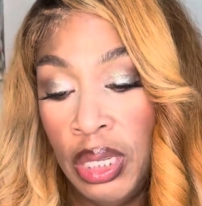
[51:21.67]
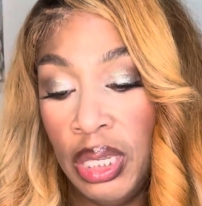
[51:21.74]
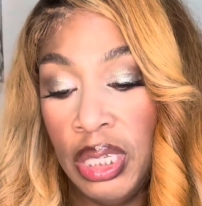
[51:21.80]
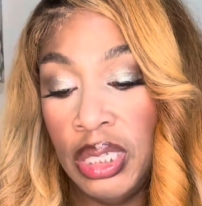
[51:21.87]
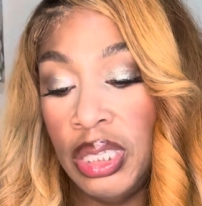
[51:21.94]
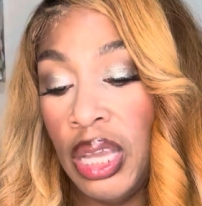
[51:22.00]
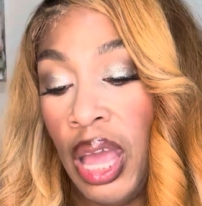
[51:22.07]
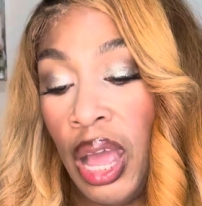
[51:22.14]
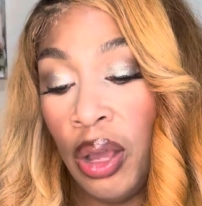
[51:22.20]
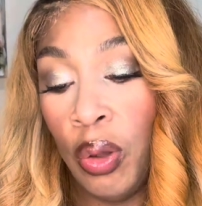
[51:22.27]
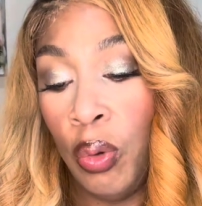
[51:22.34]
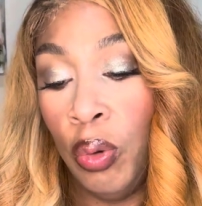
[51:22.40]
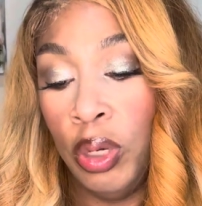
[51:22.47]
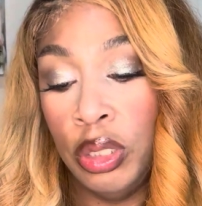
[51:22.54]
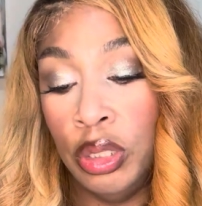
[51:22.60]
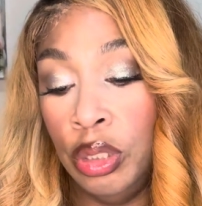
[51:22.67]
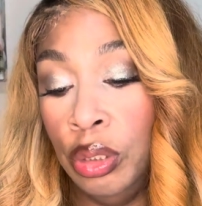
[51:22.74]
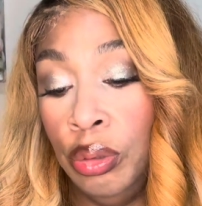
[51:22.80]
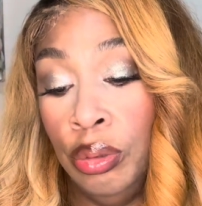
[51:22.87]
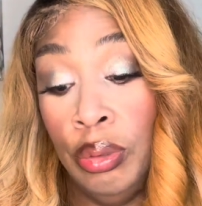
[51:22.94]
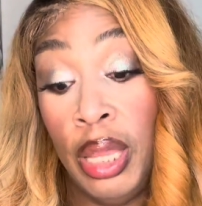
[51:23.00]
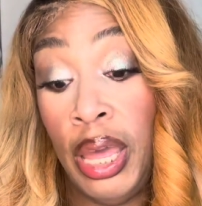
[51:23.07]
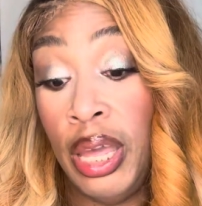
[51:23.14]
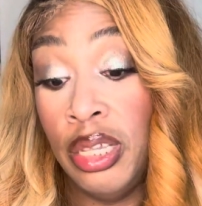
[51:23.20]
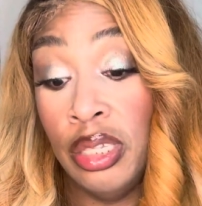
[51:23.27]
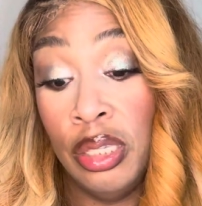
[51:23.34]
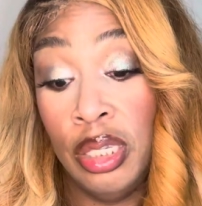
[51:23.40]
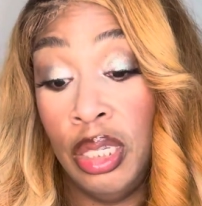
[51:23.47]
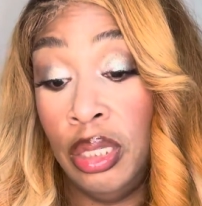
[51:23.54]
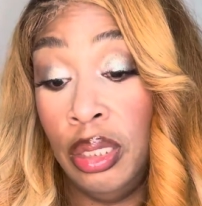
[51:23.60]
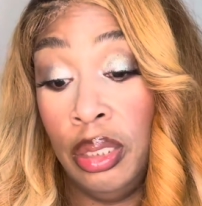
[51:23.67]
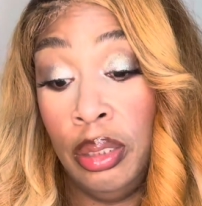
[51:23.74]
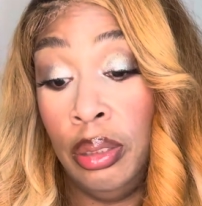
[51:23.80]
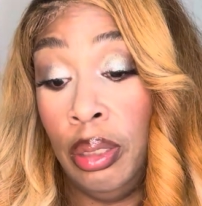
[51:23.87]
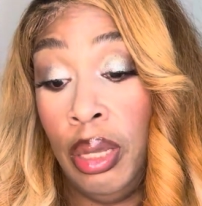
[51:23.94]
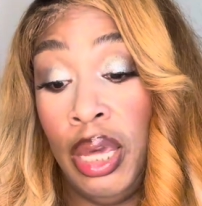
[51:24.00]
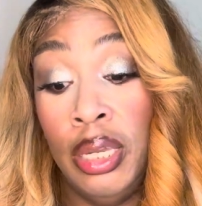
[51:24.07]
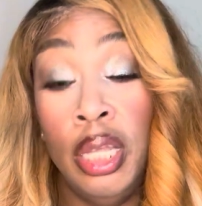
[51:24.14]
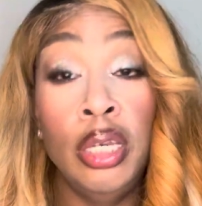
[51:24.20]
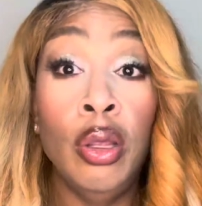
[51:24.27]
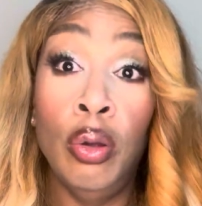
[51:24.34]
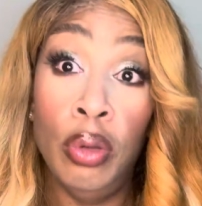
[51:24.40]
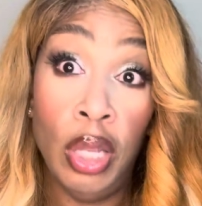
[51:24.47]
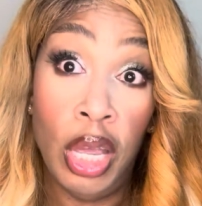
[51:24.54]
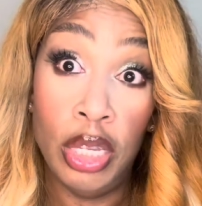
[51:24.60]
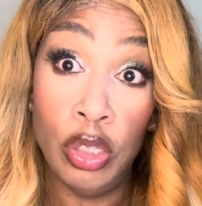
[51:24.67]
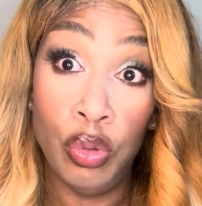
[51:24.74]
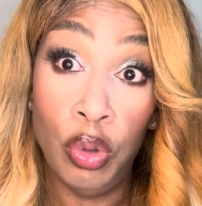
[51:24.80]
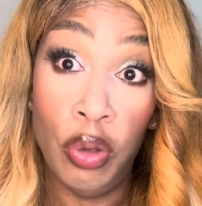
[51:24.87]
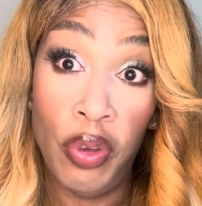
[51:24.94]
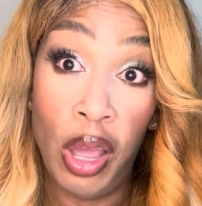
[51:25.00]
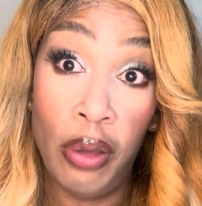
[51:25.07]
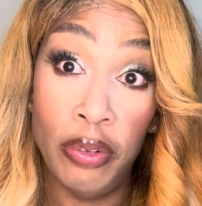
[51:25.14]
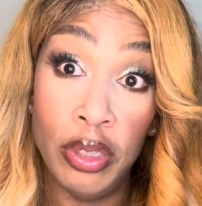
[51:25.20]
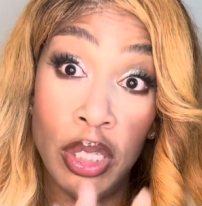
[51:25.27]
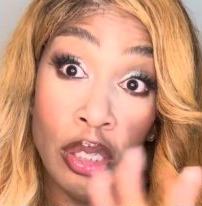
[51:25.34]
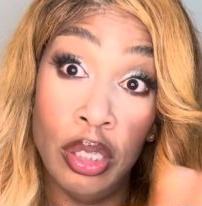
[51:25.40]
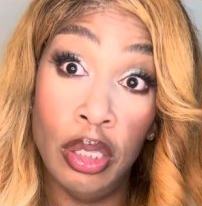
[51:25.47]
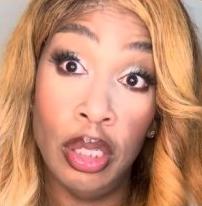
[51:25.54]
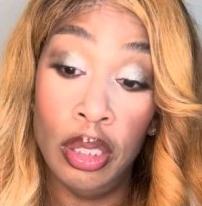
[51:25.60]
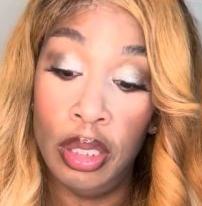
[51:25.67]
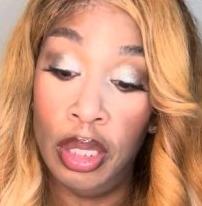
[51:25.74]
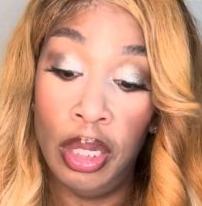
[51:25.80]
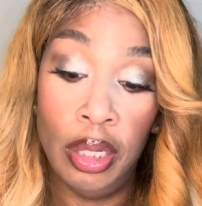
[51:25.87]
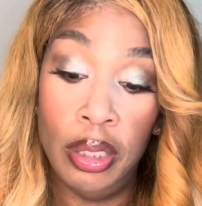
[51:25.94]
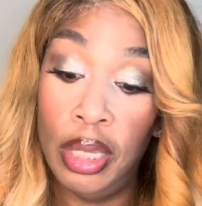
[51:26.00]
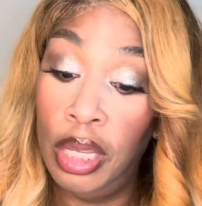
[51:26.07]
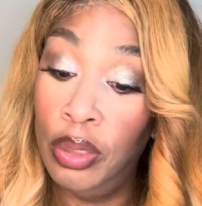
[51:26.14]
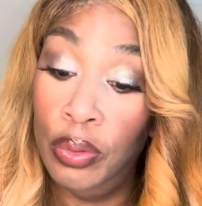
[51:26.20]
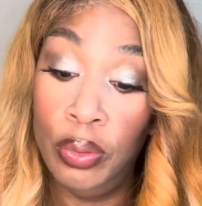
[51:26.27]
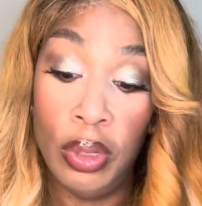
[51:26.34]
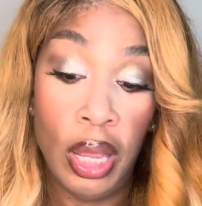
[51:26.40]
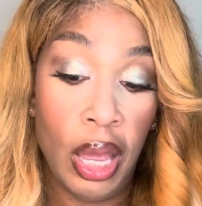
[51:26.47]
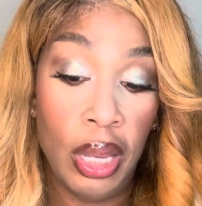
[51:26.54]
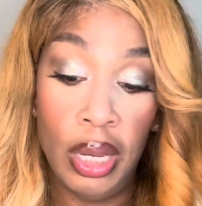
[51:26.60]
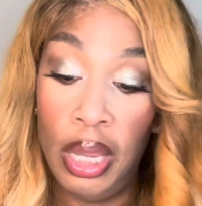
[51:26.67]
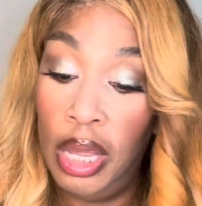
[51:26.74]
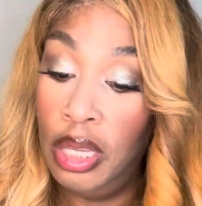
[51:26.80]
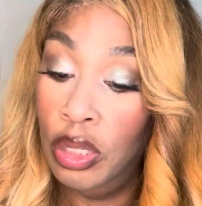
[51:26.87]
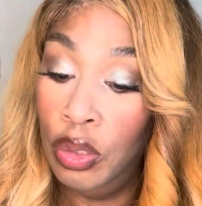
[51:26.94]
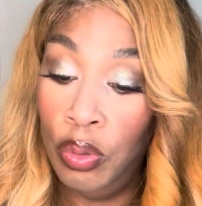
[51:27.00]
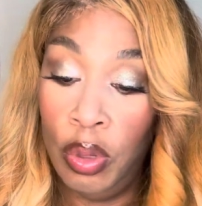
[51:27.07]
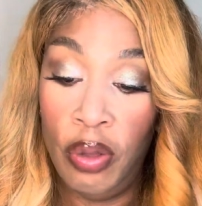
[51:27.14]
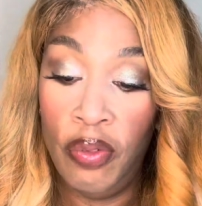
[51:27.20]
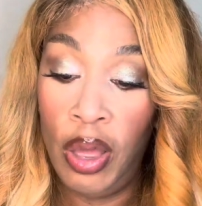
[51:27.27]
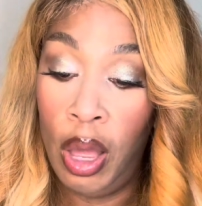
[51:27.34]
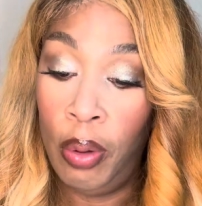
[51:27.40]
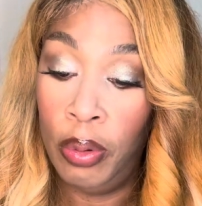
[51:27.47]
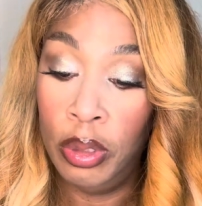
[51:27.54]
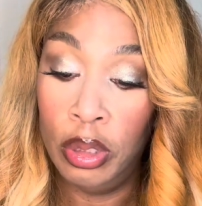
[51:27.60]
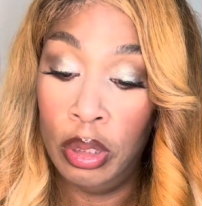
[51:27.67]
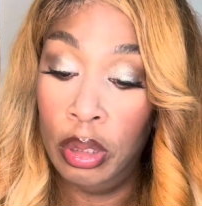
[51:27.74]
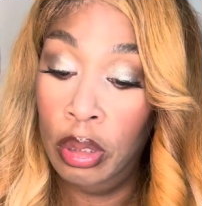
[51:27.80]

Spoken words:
It's not going to last, you know, and they don't last 12 hours. That's another thing. They do not last 12 hours.